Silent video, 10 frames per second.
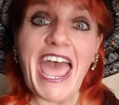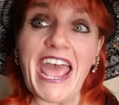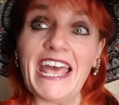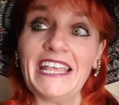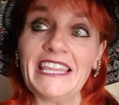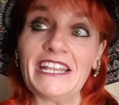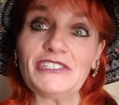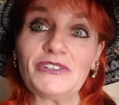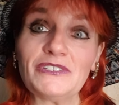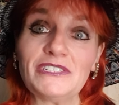and then
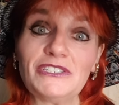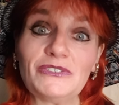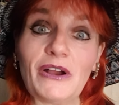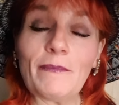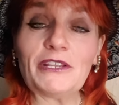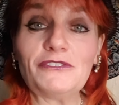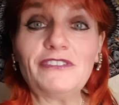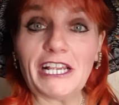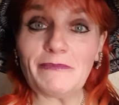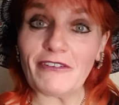it turned into I'm going to do
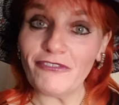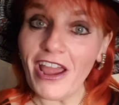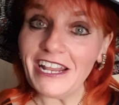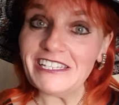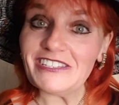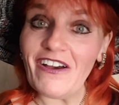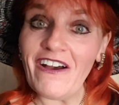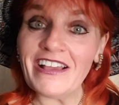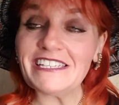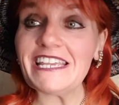Flashback Friday
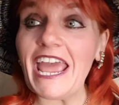songs,